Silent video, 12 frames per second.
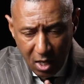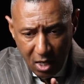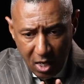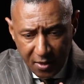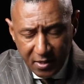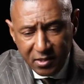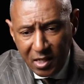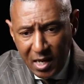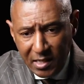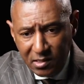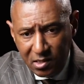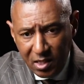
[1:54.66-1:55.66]
And the
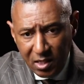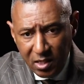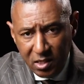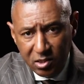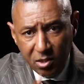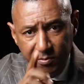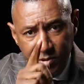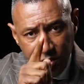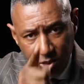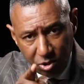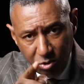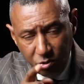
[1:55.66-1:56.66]
sign said that it's up to
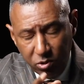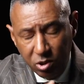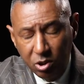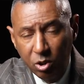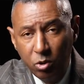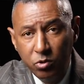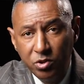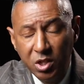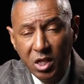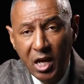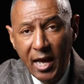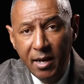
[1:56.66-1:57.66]
you to close the
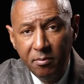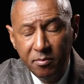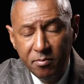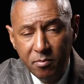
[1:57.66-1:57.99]
gap.